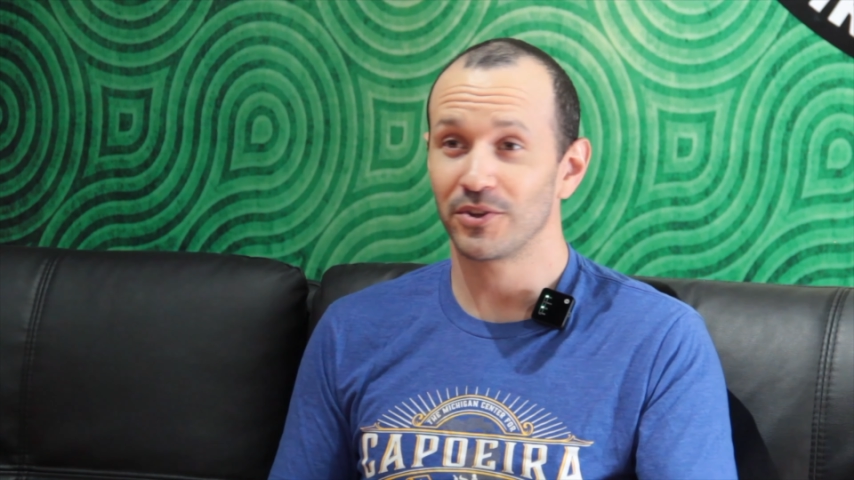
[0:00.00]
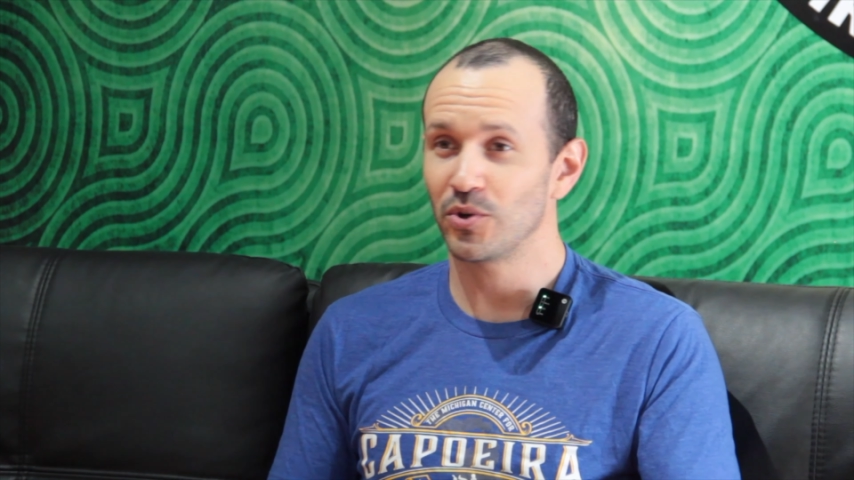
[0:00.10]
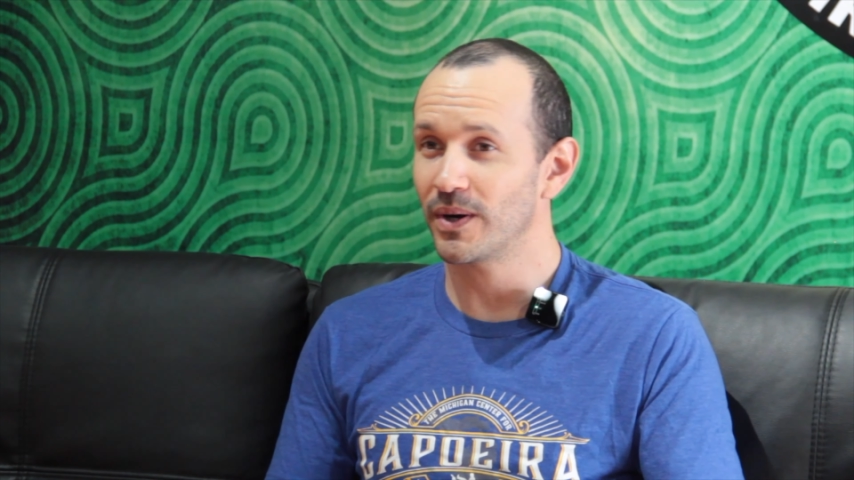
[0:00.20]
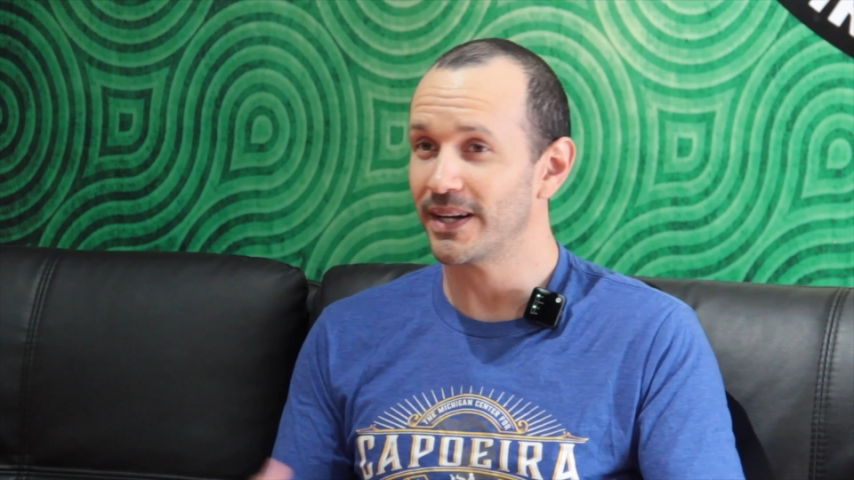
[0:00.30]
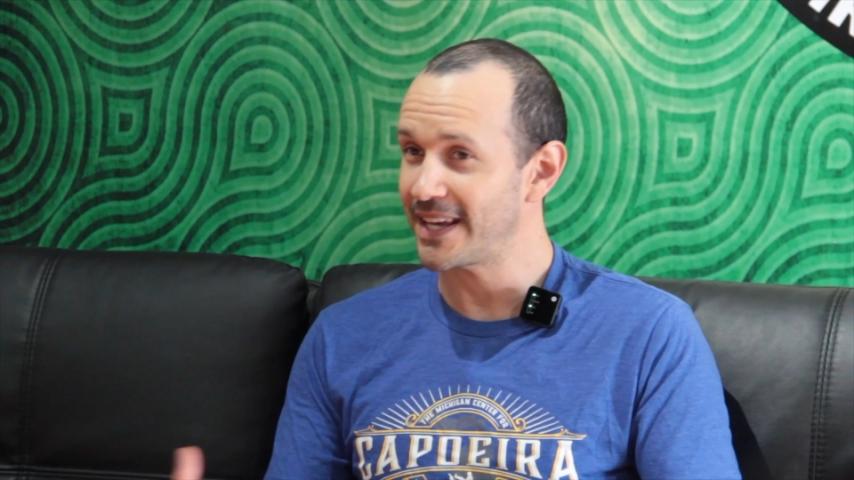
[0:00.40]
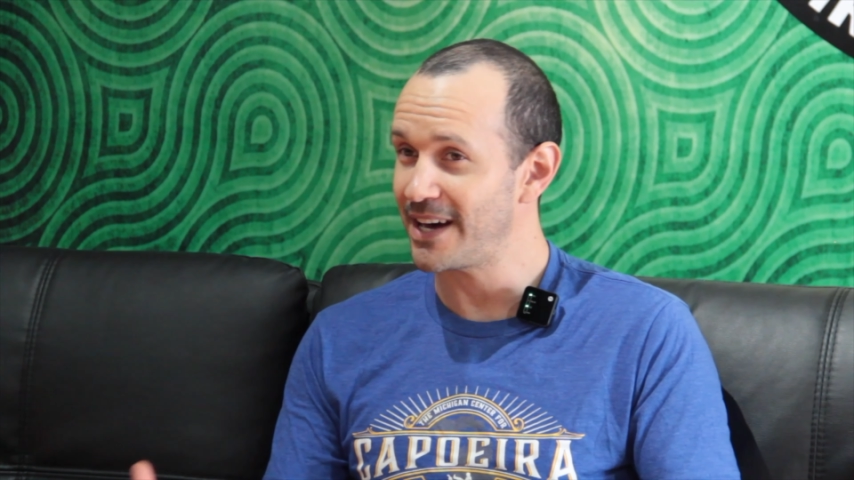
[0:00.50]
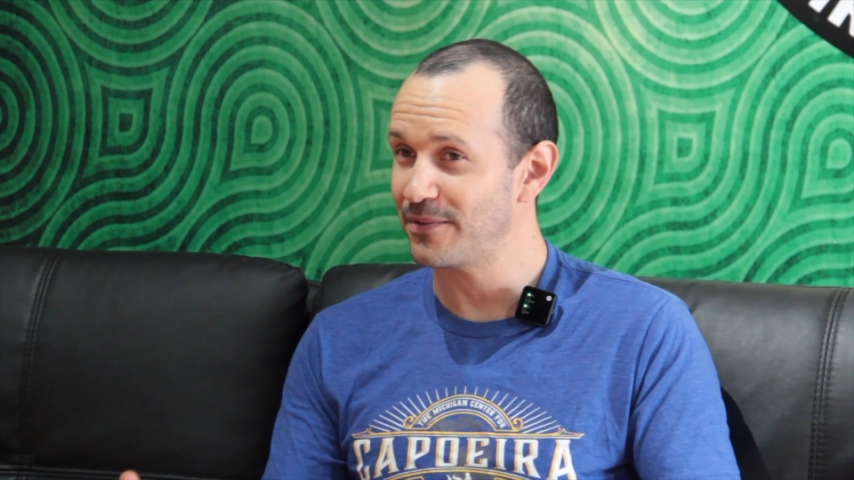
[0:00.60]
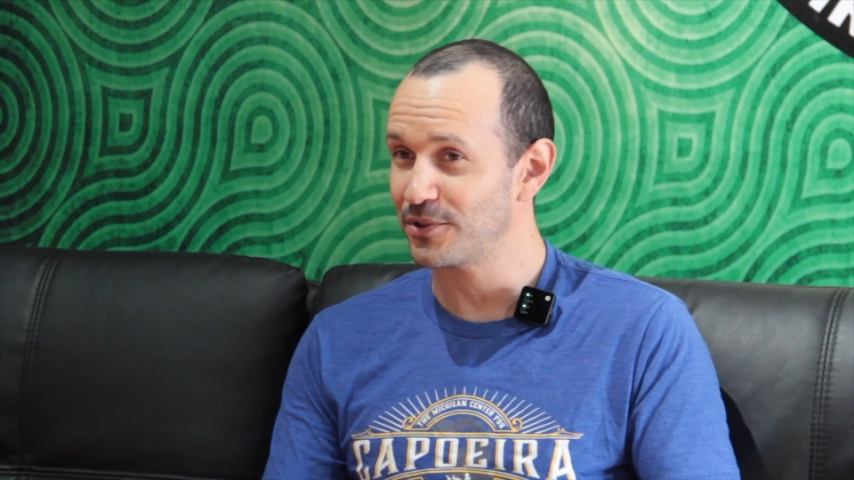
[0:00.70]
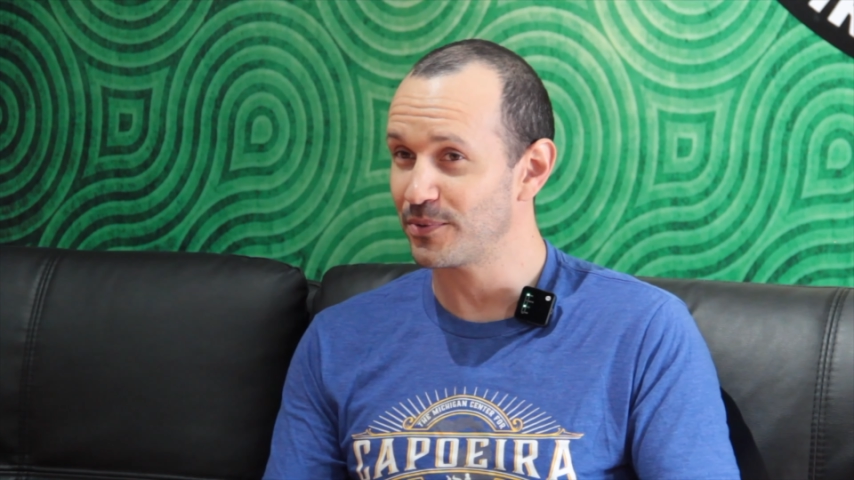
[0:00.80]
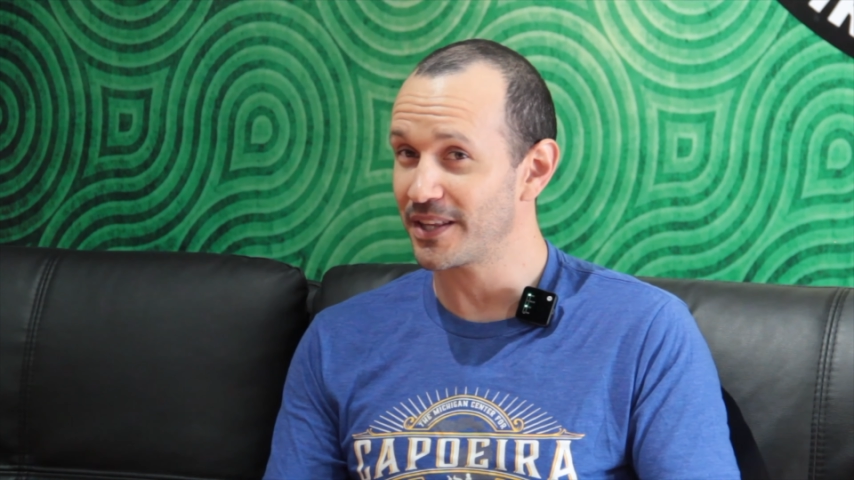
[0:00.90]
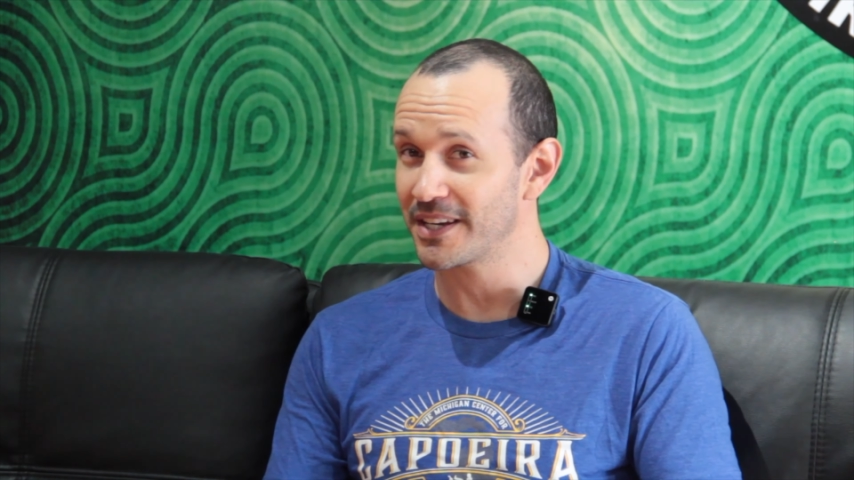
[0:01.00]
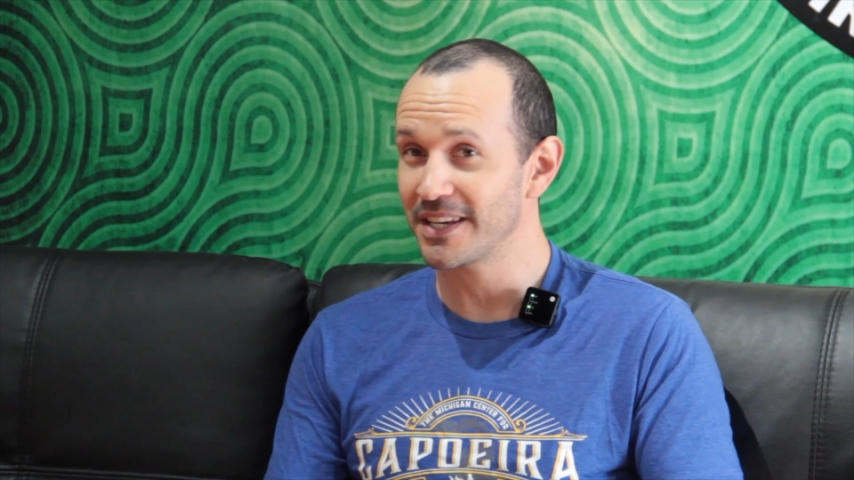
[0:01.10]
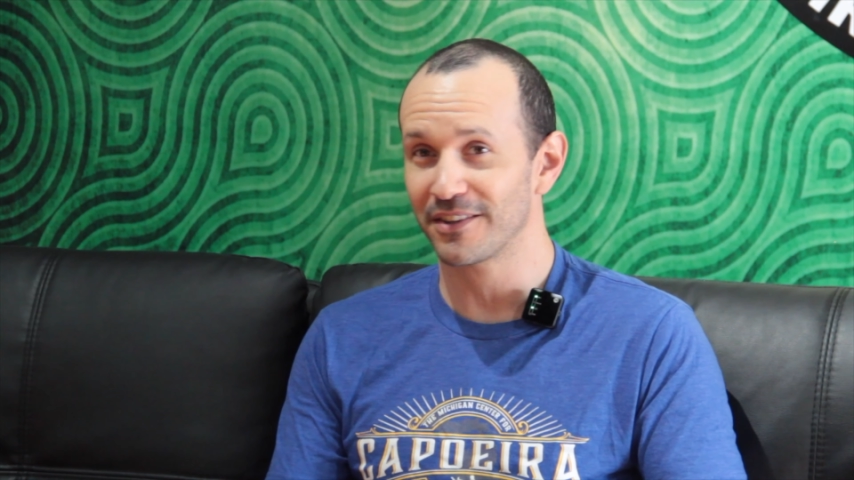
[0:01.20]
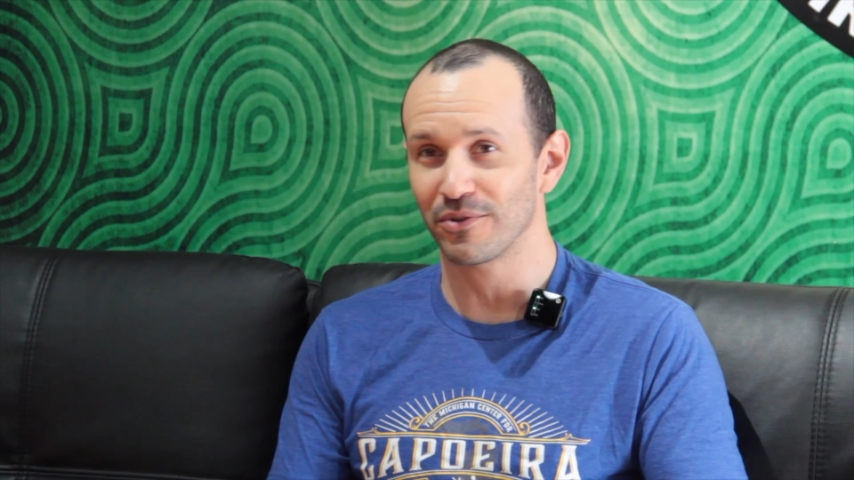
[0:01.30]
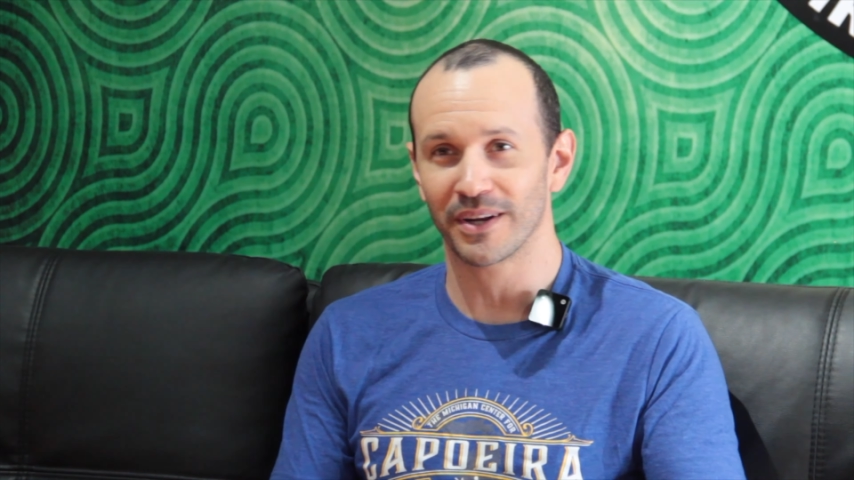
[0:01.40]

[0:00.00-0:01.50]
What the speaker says: Do you want to counter with a kick?